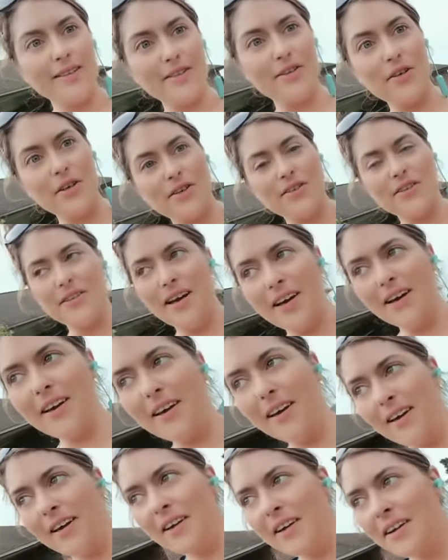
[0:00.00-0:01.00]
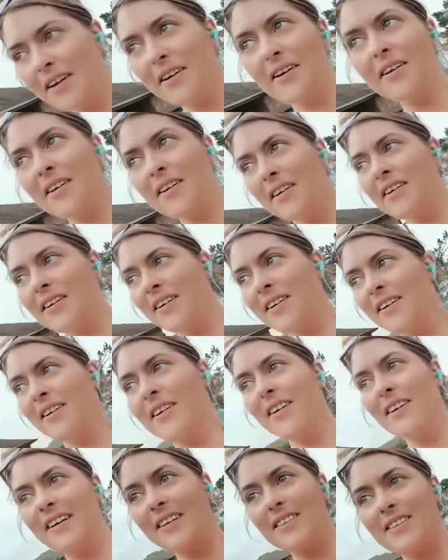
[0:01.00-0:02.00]
it's just,
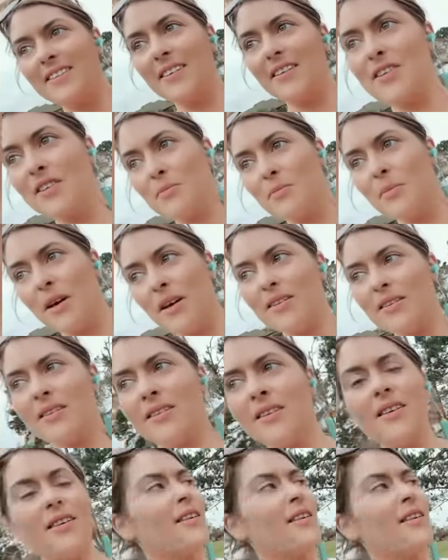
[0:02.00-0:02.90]
it's such a mess.